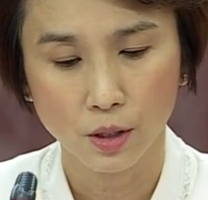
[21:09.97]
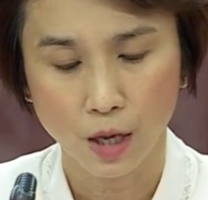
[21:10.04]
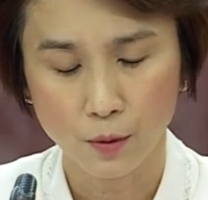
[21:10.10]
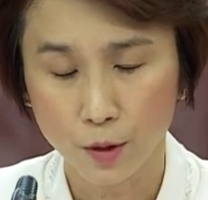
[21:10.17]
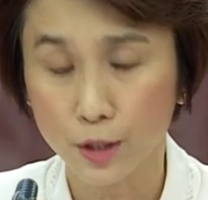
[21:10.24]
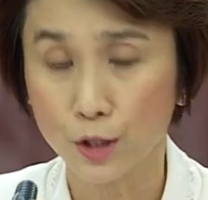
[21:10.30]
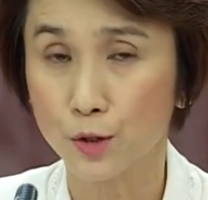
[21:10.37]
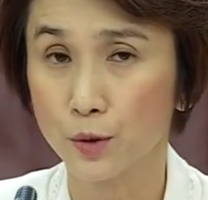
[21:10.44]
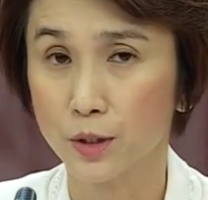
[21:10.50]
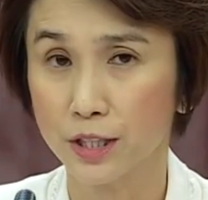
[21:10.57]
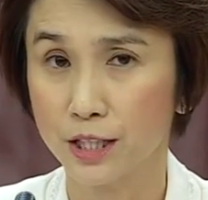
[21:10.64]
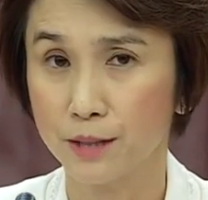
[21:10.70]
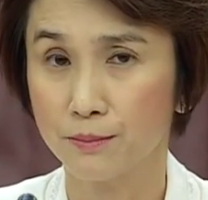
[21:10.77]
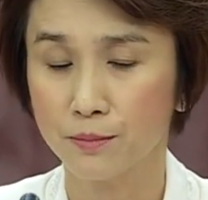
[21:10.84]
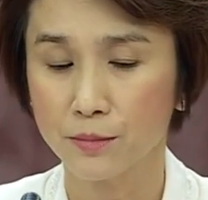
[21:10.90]
I want to assure
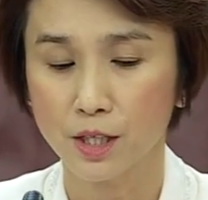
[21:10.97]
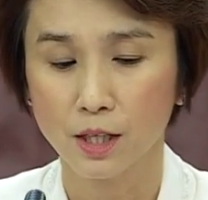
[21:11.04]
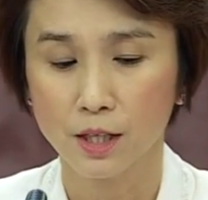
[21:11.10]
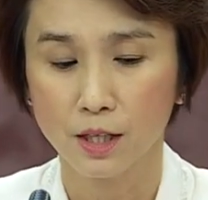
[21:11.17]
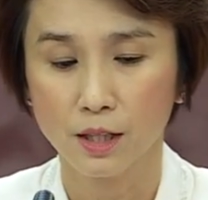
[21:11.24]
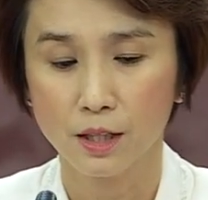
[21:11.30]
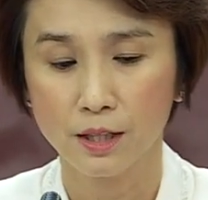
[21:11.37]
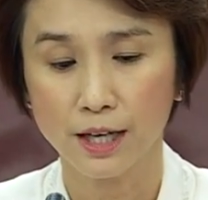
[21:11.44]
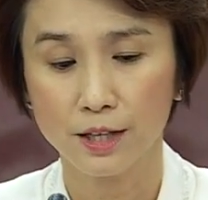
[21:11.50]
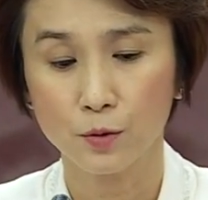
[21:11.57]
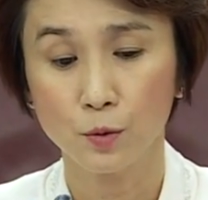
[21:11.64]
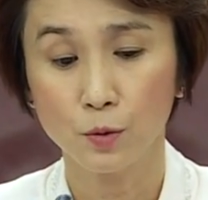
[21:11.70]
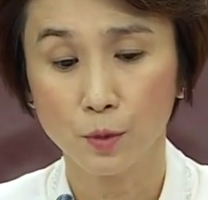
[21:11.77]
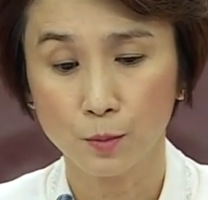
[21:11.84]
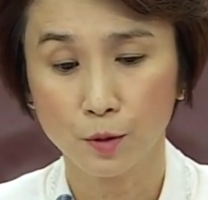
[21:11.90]
him
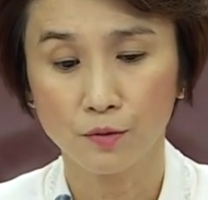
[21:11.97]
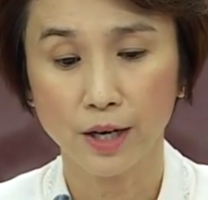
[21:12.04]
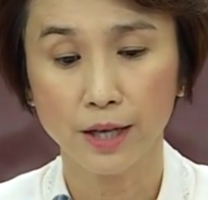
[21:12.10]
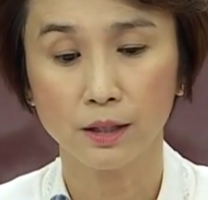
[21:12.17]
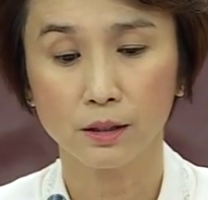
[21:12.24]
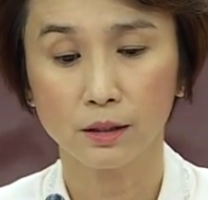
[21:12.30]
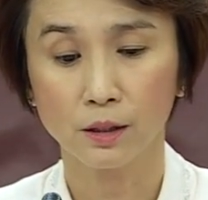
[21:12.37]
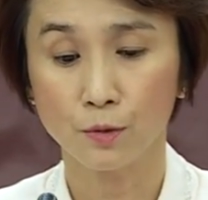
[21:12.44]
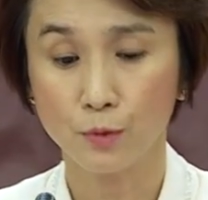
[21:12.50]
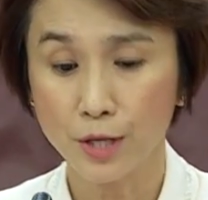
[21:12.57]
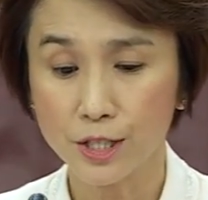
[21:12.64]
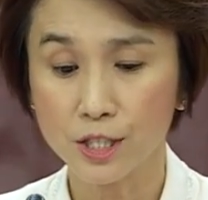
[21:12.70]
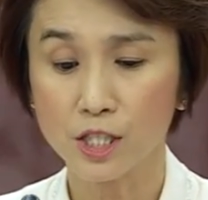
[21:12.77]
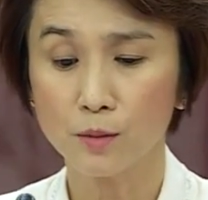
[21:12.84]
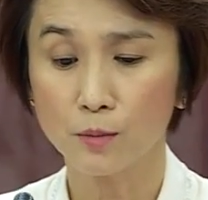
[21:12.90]
that we will provide a
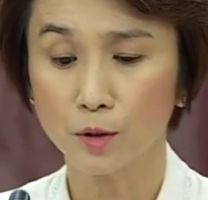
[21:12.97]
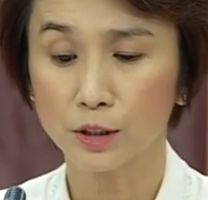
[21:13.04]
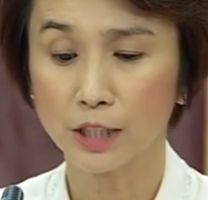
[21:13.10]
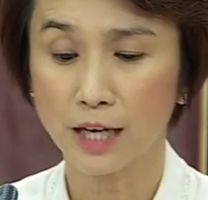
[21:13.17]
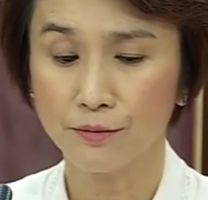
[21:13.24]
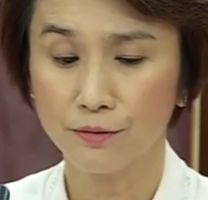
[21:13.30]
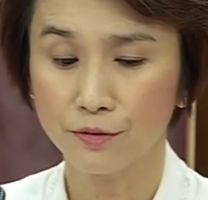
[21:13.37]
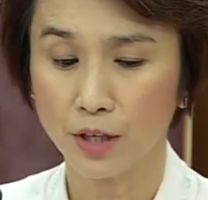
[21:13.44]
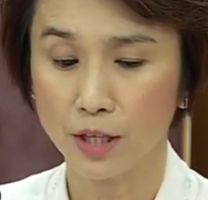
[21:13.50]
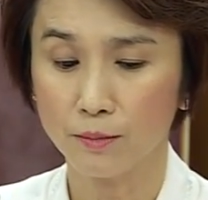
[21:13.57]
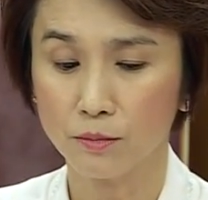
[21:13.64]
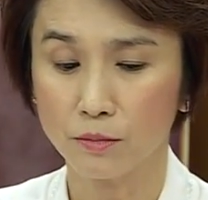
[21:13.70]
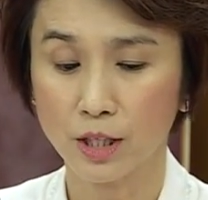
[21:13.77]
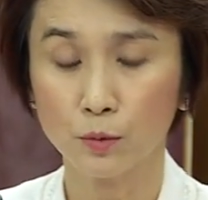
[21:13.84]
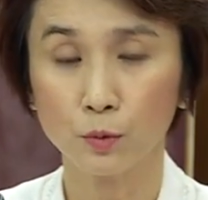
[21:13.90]
reasonable time
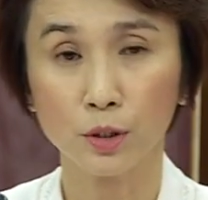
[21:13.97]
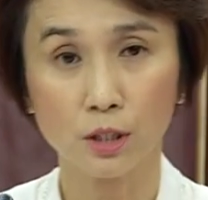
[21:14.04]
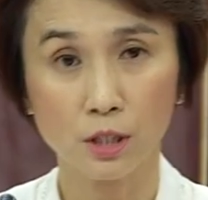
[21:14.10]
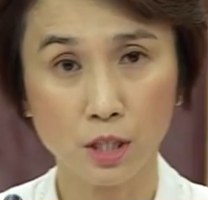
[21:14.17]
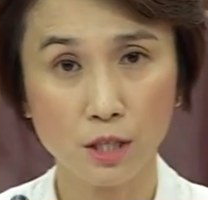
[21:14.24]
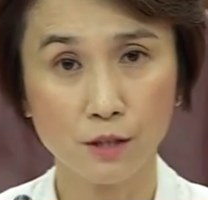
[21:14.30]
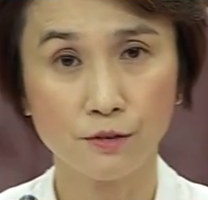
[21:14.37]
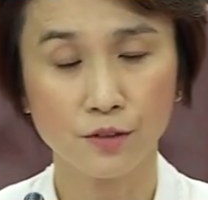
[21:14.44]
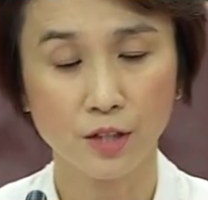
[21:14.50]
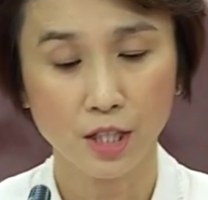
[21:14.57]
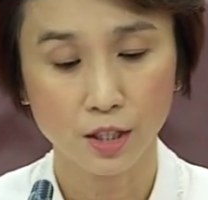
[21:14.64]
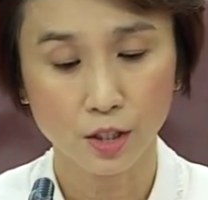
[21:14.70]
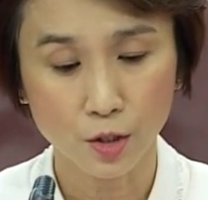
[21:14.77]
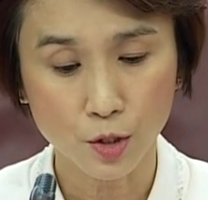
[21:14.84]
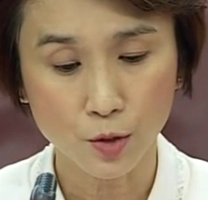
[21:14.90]
frame that would give
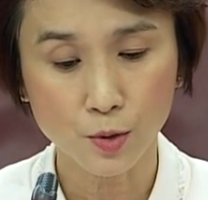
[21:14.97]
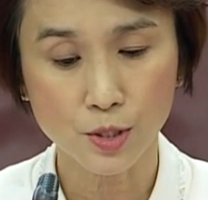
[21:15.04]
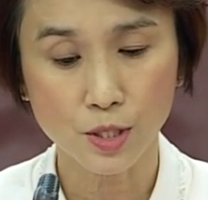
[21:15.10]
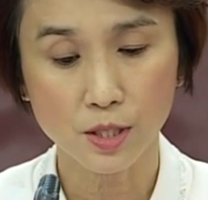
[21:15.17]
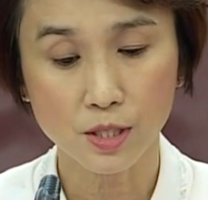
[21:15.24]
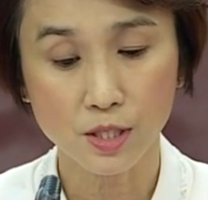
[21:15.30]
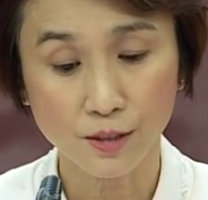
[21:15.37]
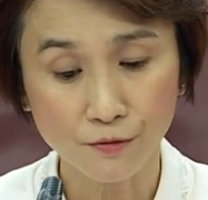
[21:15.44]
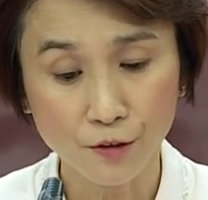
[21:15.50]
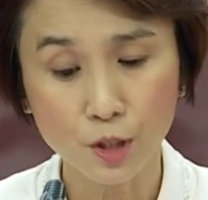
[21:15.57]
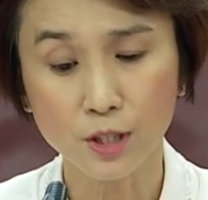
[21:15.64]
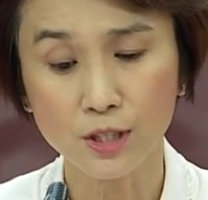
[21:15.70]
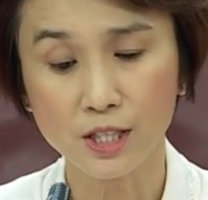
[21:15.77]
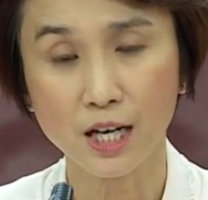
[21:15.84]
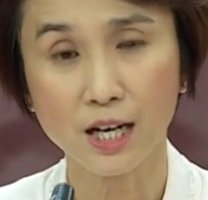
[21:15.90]
the user
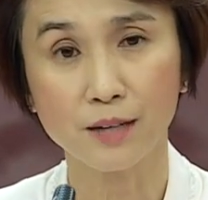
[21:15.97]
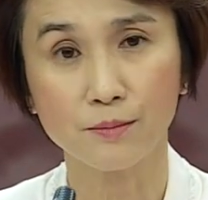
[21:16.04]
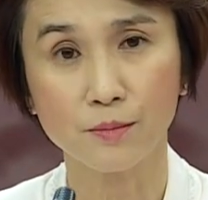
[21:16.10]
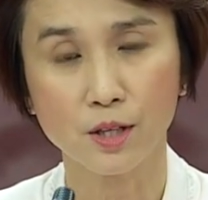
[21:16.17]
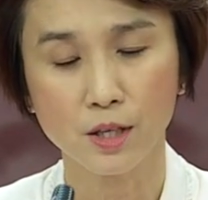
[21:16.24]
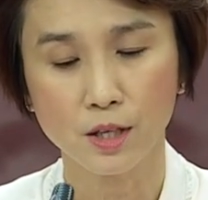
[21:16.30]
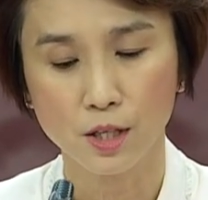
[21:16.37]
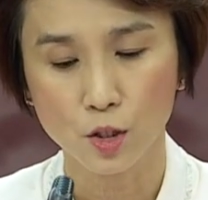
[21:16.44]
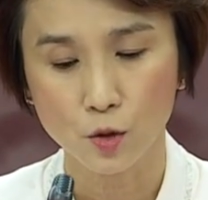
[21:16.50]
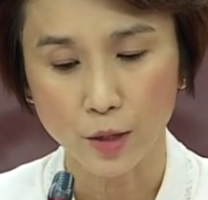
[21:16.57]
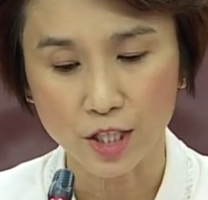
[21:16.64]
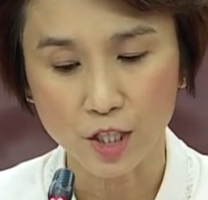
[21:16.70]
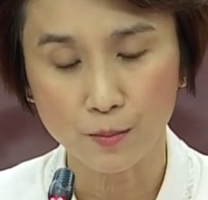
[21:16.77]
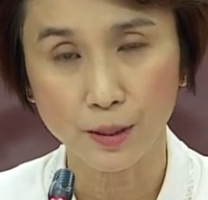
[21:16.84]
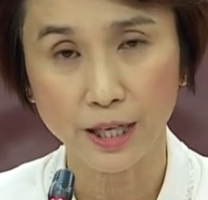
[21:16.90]
sufficient time to
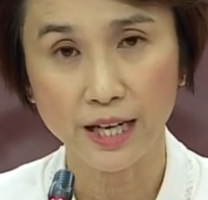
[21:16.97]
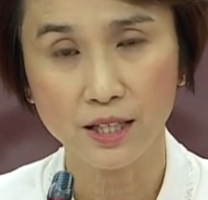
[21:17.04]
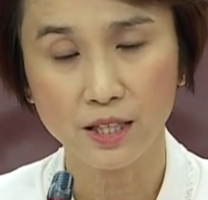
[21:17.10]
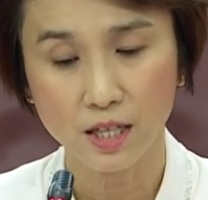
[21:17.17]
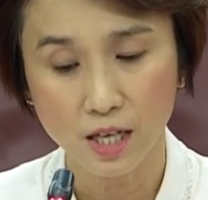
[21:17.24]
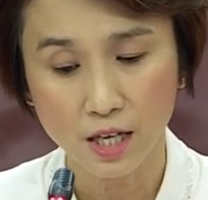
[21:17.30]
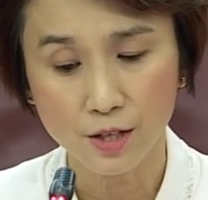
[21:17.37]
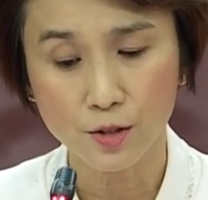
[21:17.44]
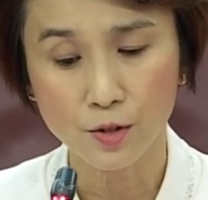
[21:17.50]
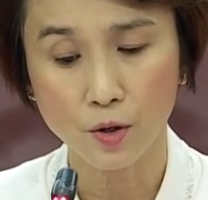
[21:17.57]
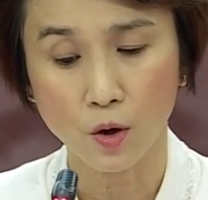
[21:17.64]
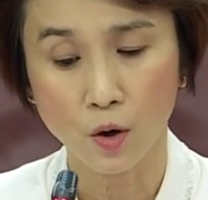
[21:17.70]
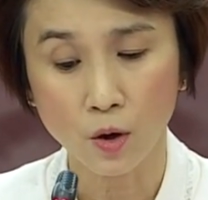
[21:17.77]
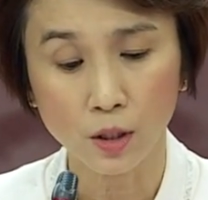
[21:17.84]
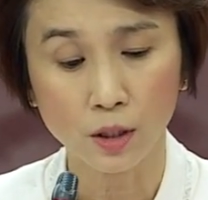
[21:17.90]
explain his
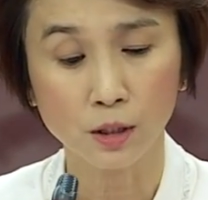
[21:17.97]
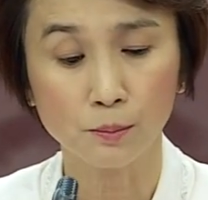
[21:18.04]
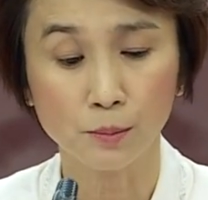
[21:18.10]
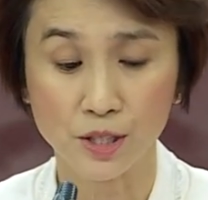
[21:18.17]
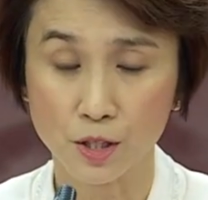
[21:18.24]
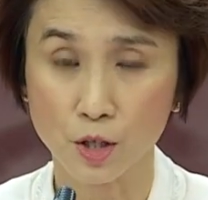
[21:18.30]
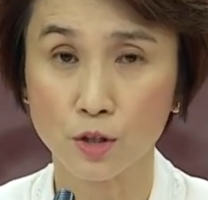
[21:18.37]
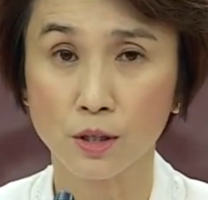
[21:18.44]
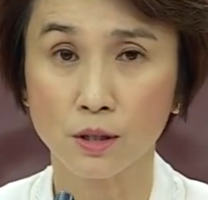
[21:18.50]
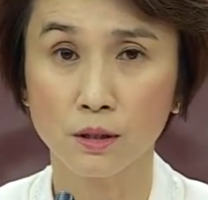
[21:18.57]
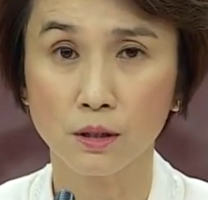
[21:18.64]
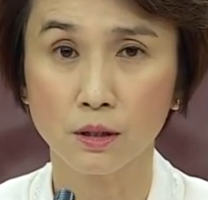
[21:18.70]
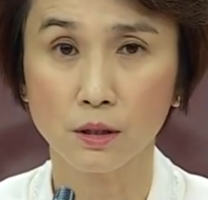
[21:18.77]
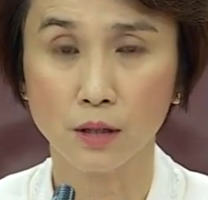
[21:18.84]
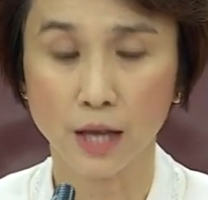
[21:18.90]
or her
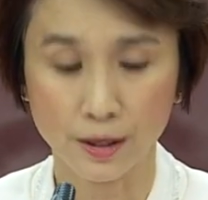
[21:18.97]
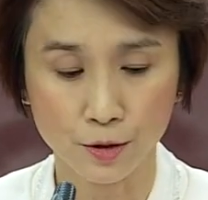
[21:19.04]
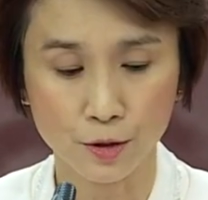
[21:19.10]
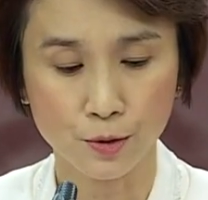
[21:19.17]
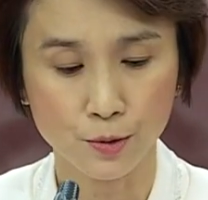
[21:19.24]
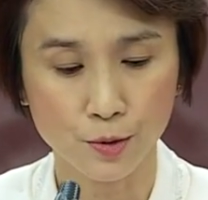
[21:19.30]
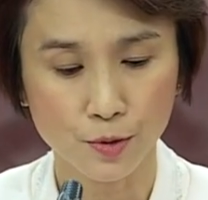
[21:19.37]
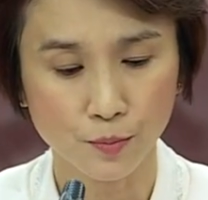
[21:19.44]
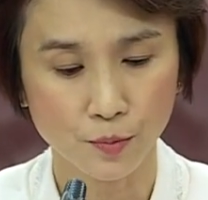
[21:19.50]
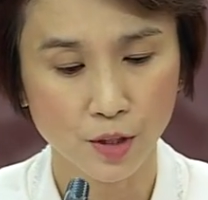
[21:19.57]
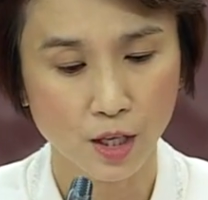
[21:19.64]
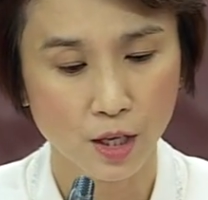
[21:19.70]
position and use.